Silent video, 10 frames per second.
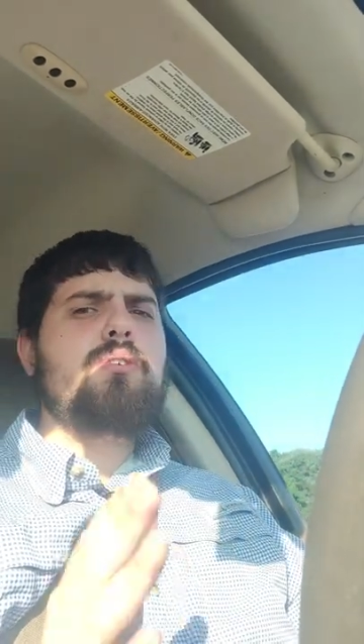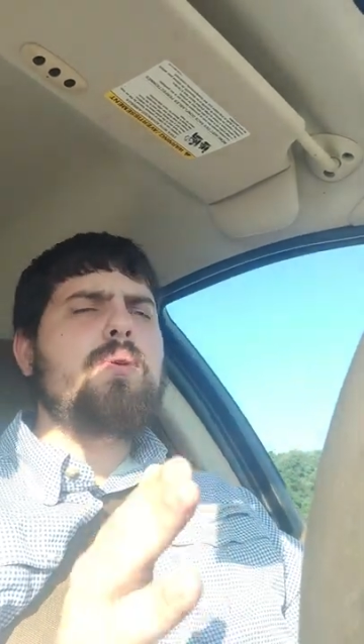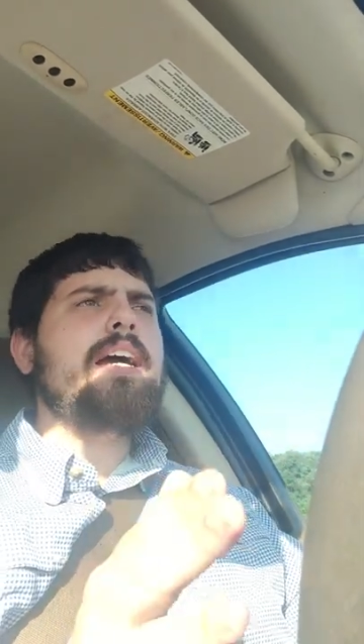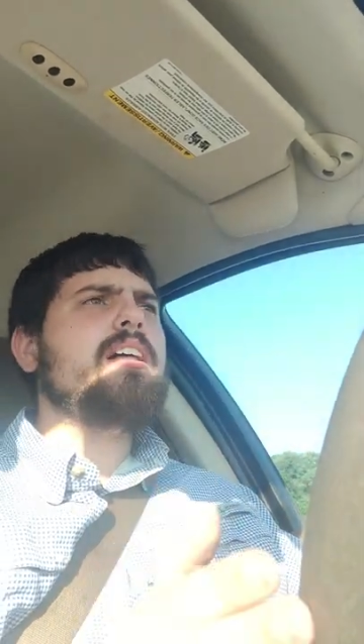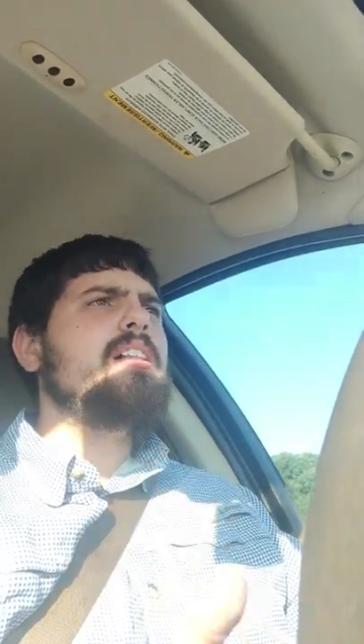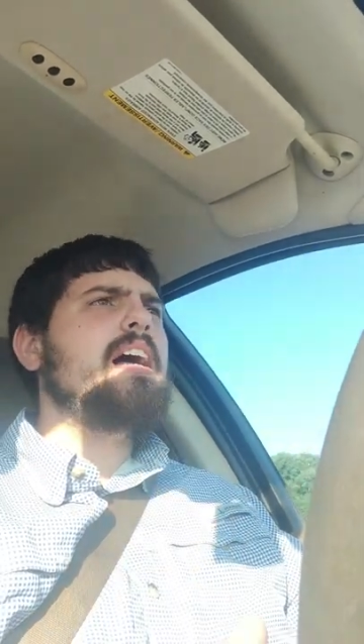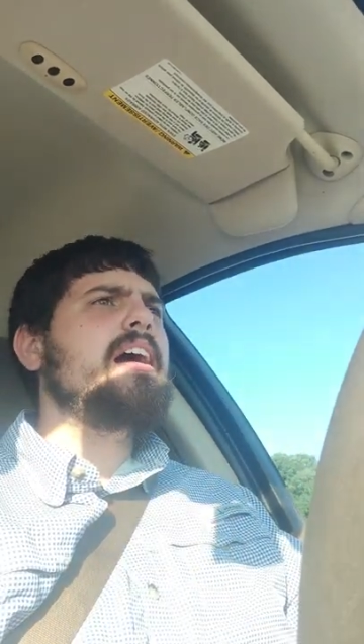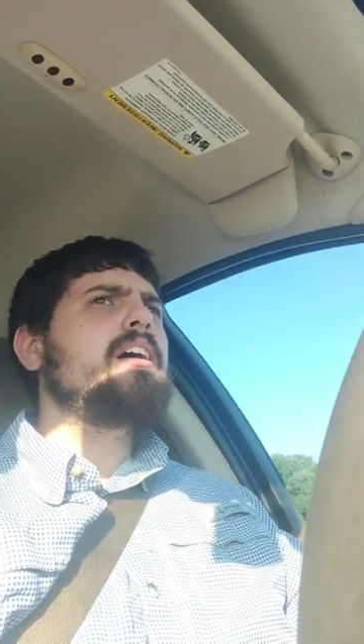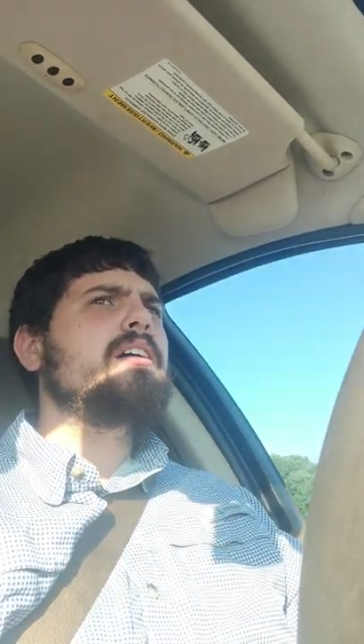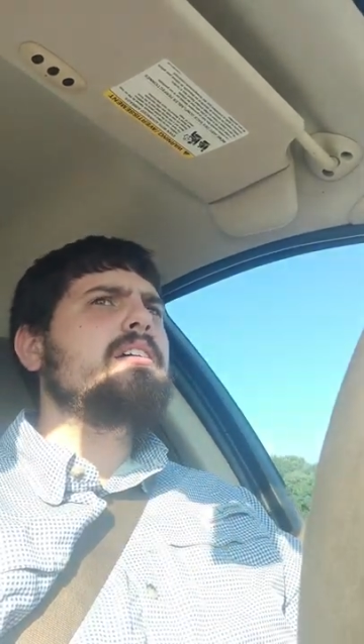Gret
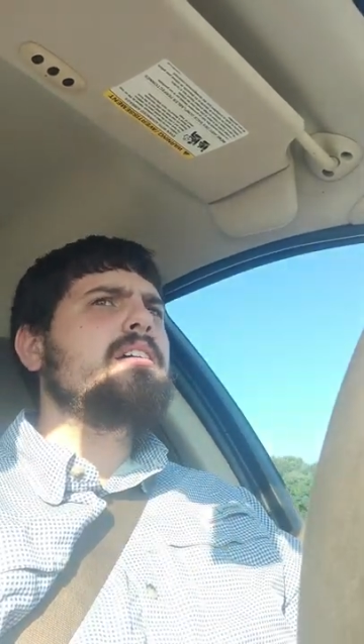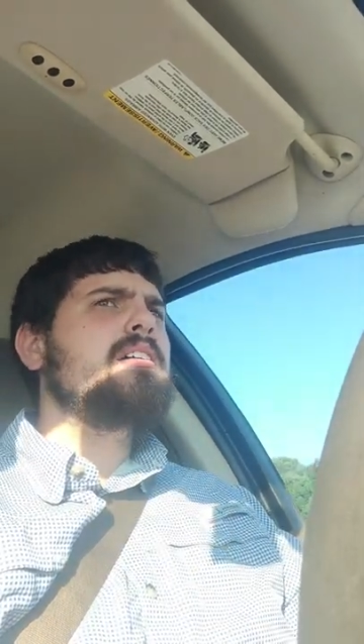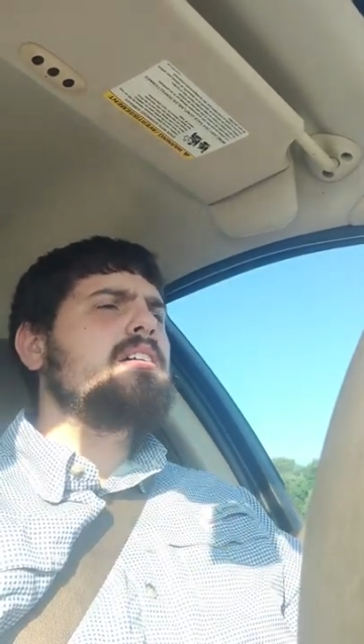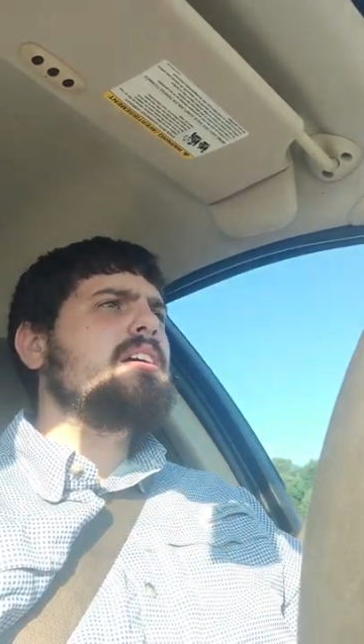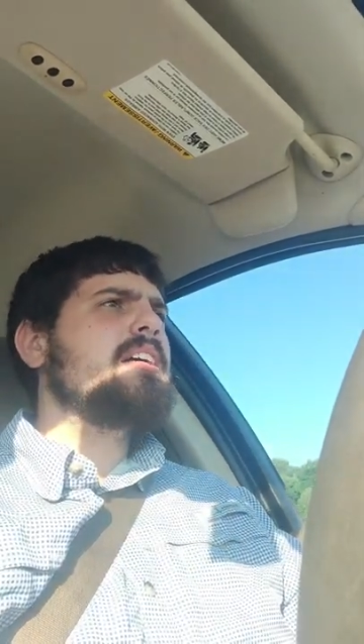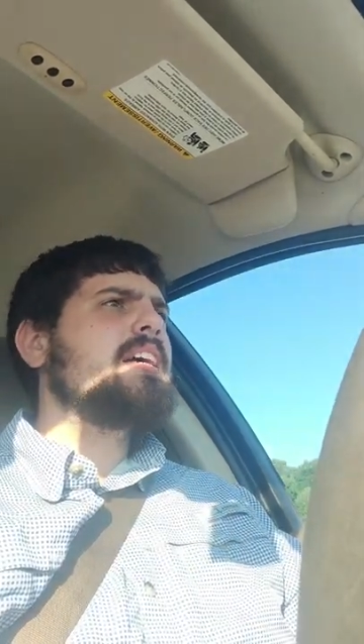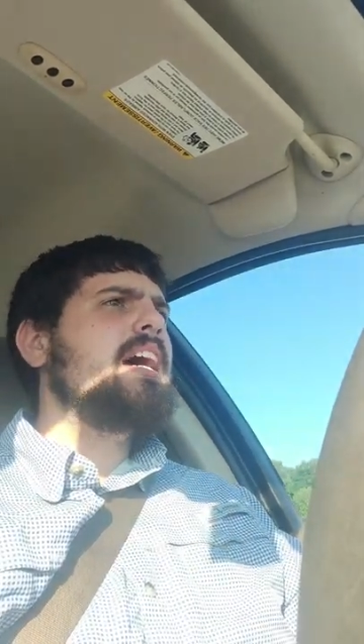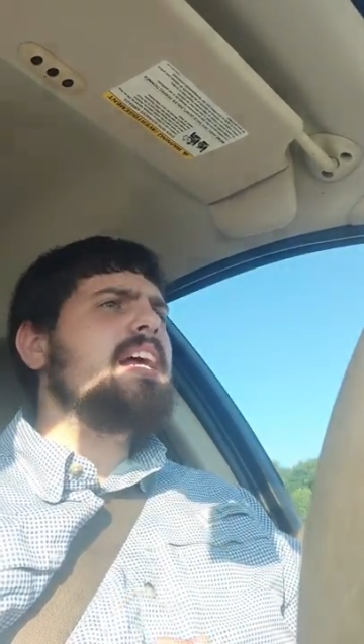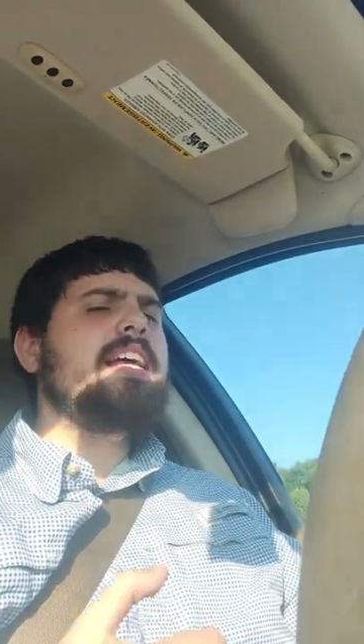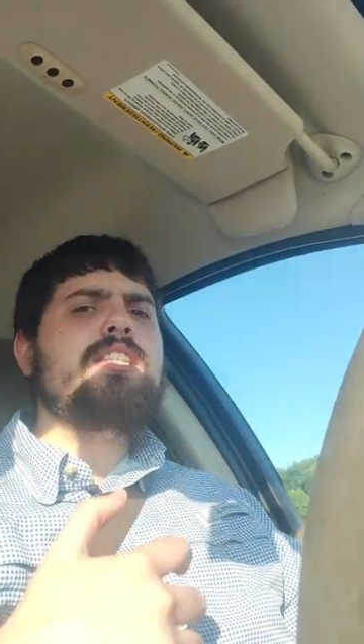Glyer
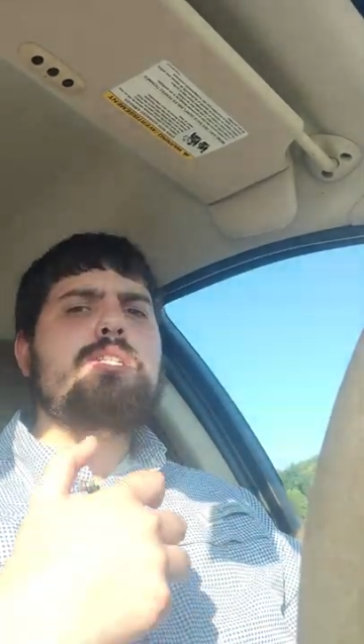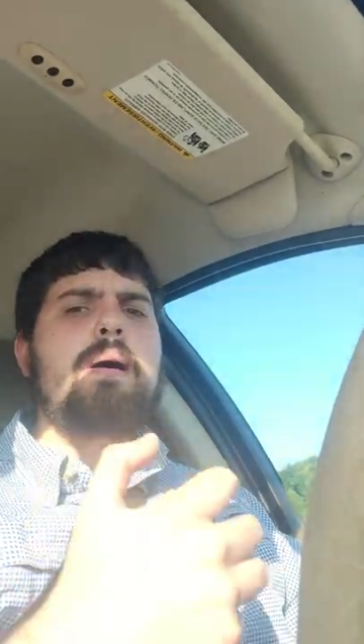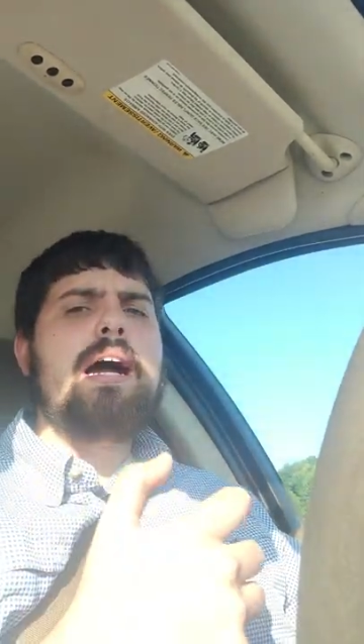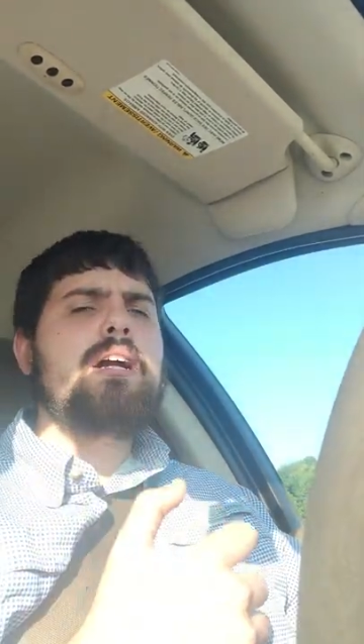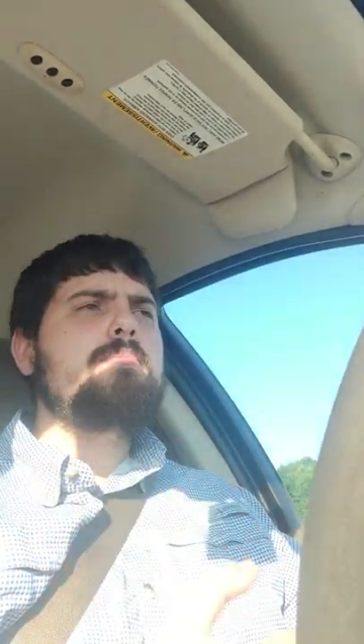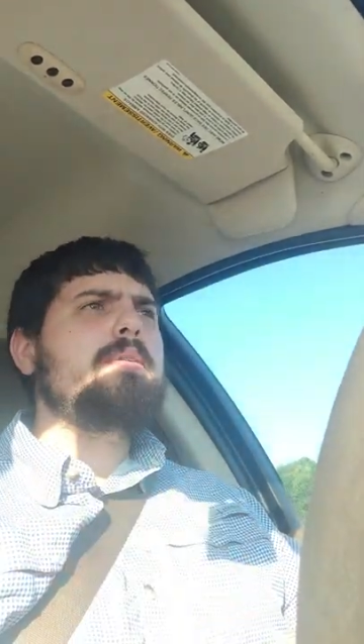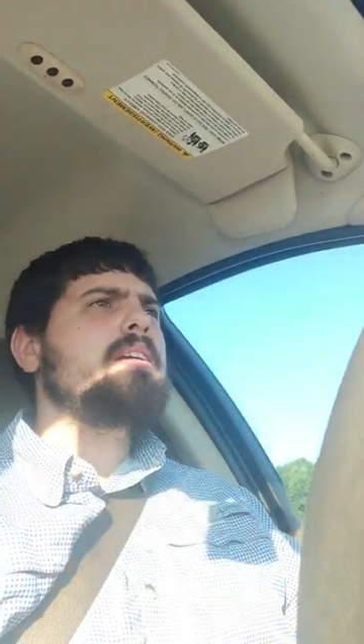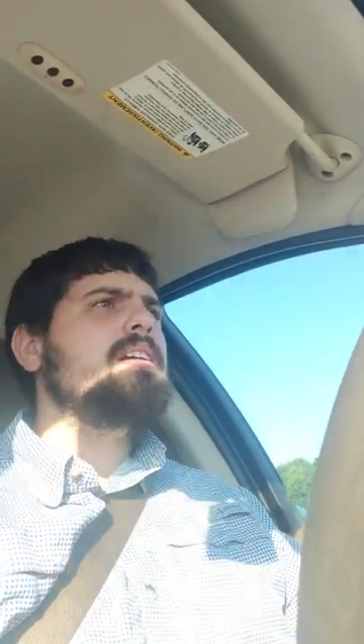kind of inspired me.